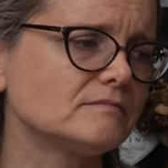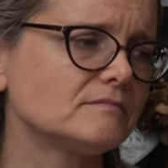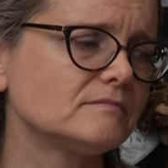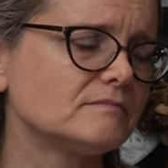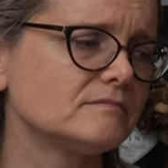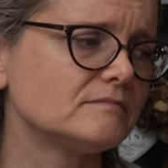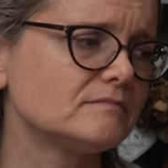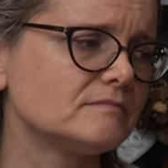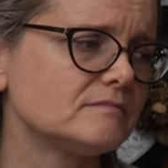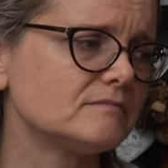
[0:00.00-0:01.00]

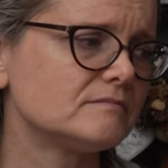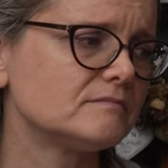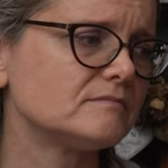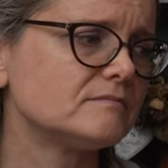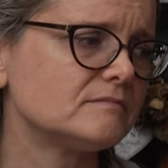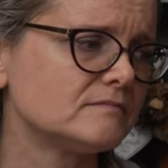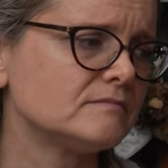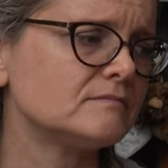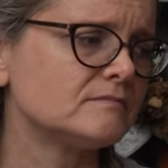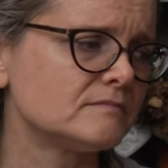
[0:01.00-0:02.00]

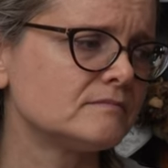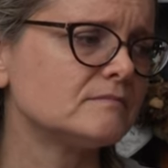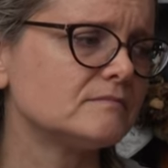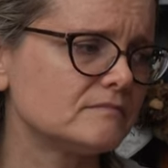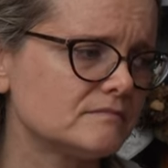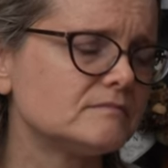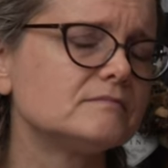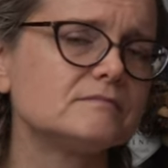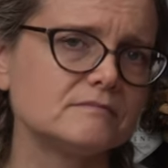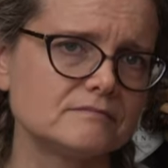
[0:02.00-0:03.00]

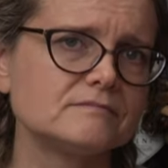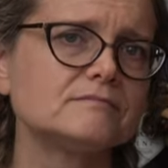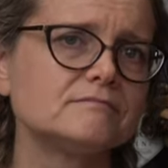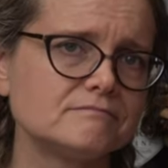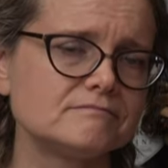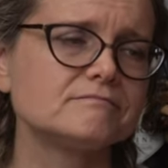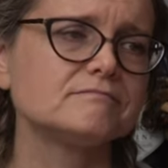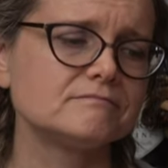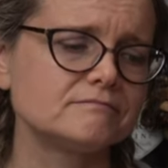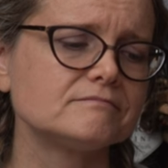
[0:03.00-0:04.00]

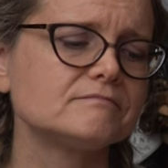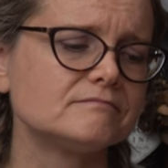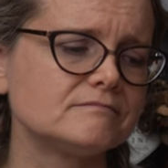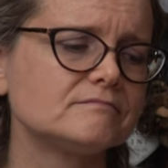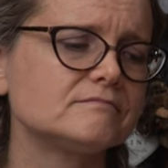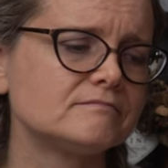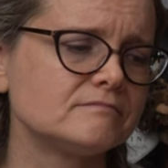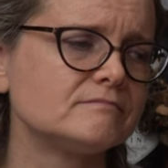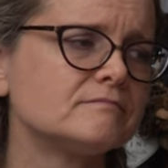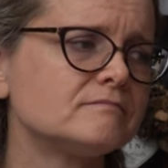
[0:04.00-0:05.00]

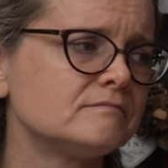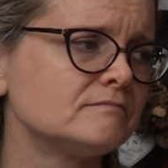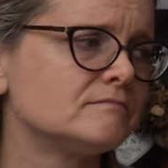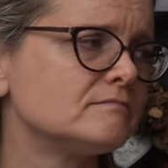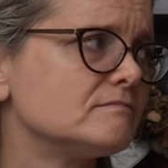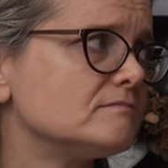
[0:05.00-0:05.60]
No words are spoken by the person on screen.